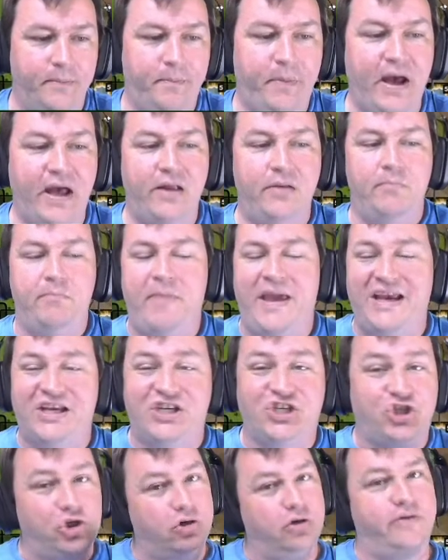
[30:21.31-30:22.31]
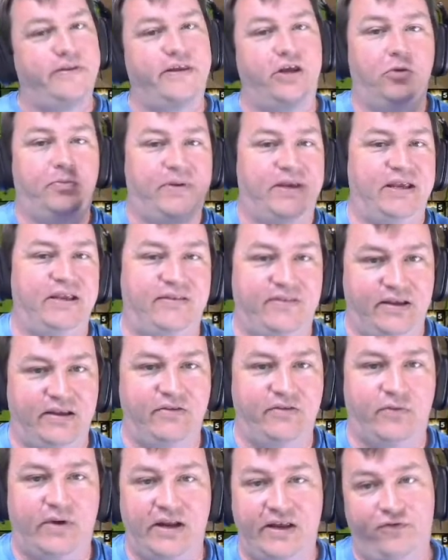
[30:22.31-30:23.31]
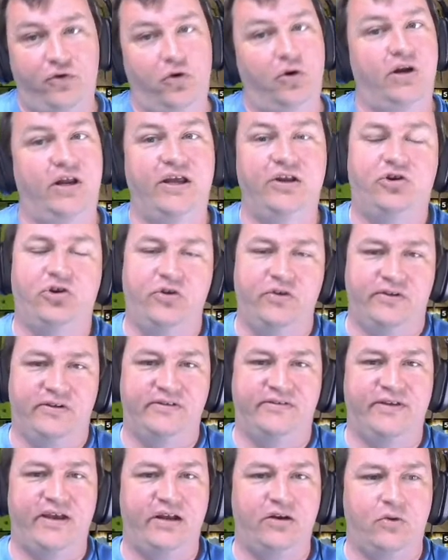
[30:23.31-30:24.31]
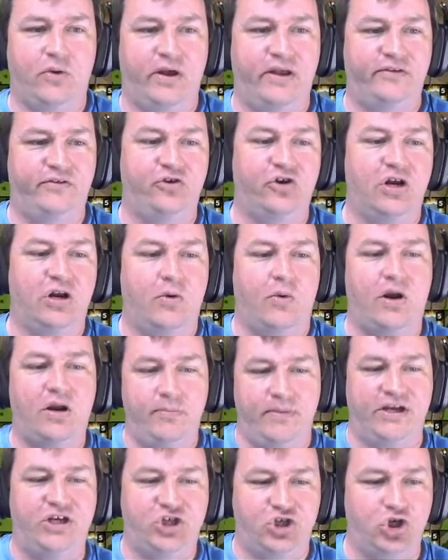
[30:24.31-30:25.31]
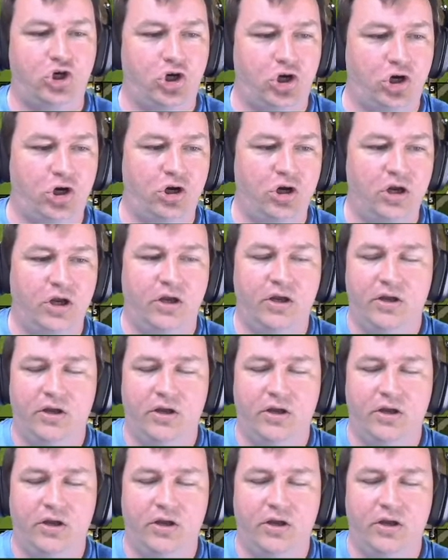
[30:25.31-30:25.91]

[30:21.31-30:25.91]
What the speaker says: But make sure that your PCs, right, if you're going to introduce a side quest, you're going to want to make sure